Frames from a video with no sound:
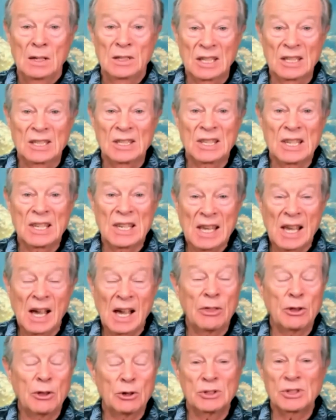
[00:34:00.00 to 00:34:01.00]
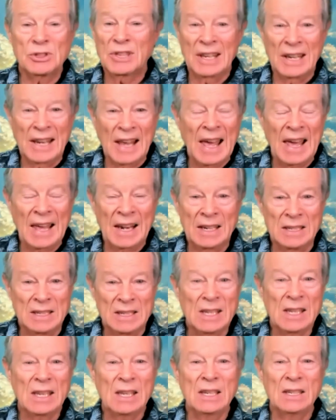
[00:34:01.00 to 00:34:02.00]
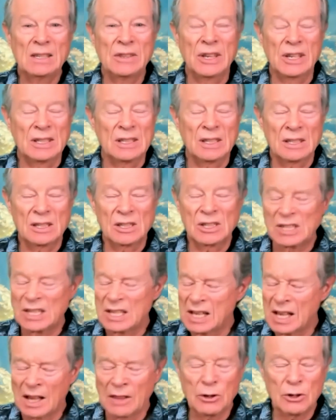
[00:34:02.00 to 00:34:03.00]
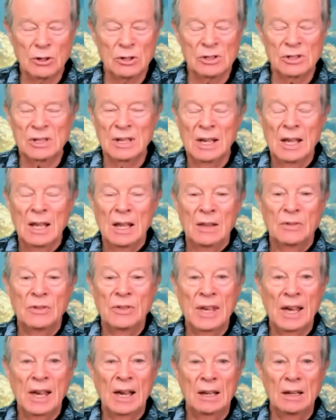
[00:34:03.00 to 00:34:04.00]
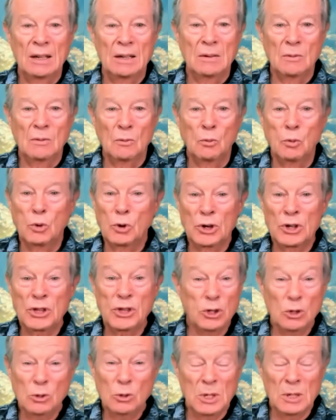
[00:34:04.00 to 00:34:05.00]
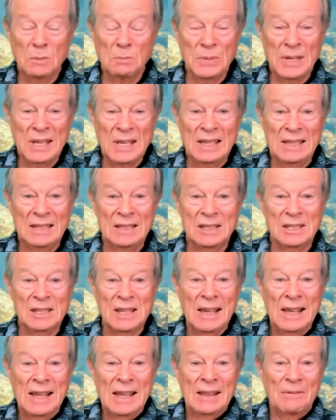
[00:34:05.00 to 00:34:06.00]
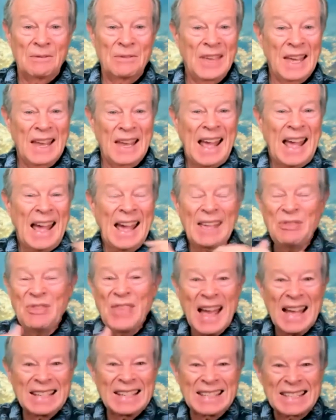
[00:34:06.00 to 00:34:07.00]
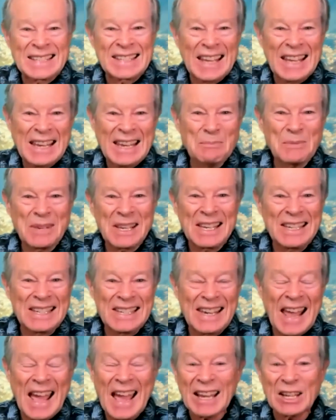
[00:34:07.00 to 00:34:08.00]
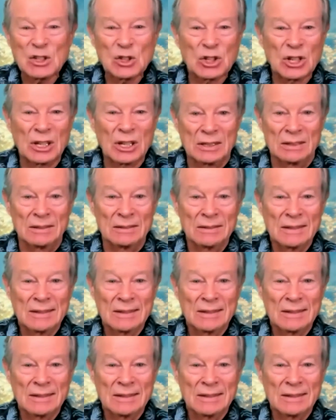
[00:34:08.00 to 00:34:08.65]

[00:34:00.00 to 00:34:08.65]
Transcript: to see others that had a need that see others that were human beings that had that same connection